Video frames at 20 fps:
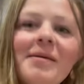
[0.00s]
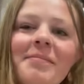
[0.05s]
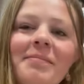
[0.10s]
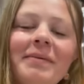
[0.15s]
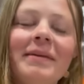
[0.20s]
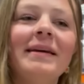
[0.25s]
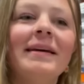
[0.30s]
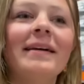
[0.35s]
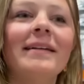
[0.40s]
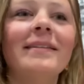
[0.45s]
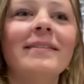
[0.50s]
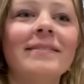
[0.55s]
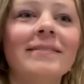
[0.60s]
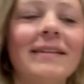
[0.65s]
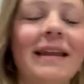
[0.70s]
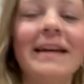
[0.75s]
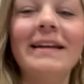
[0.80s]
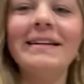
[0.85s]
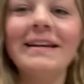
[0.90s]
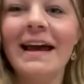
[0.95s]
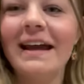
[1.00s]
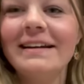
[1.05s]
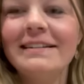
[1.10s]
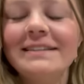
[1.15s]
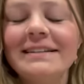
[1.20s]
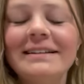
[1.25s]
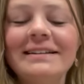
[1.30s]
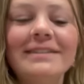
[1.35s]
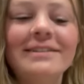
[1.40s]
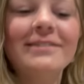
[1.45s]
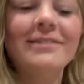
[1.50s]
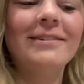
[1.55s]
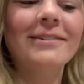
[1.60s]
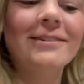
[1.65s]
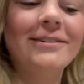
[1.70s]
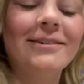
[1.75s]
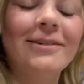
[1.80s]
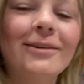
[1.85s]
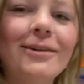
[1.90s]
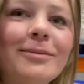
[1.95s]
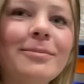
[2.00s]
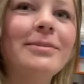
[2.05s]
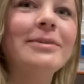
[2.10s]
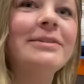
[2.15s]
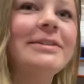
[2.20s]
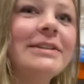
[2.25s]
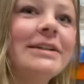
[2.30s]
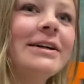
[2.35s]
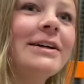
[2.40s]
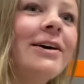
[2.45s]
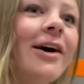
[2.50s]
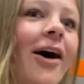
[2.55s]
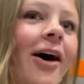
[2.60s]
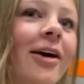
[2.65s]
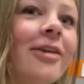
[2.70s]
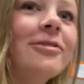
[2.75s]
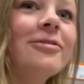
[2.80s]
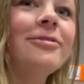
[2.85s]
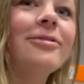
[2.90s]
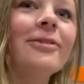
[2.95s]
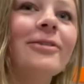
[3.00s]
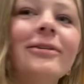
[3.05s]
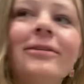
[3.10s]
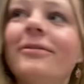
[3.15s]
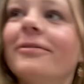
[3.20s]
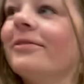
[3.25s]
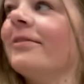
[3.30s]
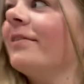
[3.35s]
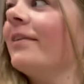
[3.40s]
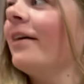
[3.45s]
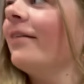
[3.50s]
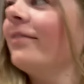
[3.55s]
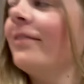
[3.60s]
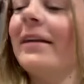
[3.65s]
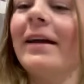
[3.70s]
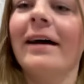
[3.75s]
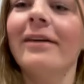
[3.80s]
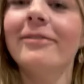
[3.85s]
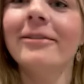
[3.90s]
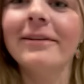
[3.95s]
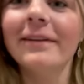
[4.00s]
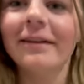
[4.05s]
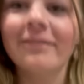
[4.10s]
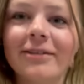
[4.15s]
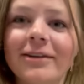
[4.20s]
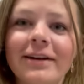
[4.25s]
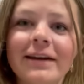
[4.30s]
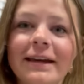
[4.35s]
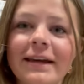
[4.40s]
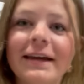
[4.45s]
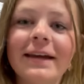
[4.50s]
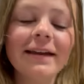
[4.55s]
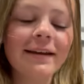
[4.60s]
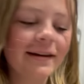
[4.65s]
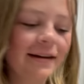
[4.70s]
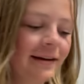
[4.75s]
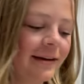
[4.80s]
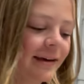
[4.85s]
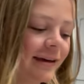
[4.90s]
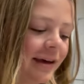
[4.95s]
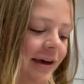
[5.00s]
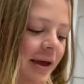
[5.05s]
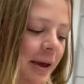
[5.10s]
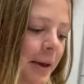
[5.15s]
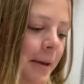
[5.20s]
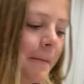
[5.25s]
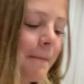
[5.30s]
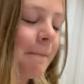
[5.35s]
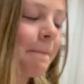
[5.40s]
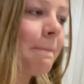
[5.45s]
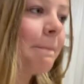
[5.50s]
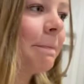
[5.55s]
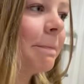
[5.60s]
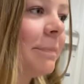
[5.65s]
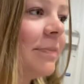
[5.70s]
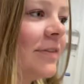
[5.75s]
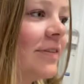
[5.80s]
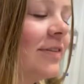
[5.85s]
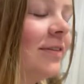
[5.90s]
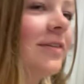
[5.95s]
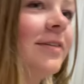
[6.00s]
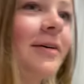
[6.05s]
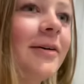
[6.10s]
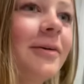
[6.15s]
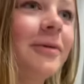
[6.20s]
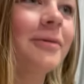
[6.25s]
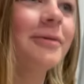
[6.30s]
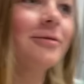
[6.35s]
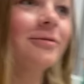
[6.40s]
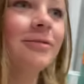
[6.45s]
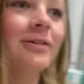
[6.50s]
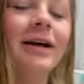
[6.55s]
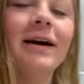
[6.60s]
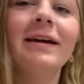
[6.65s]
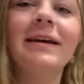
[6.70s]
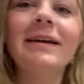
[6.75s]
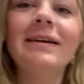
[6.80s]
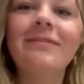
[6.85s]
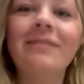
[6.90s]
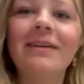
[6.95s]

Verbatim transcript: being a like 19 year old girl pushing a cart full of stuff that I will never eat. So vlogging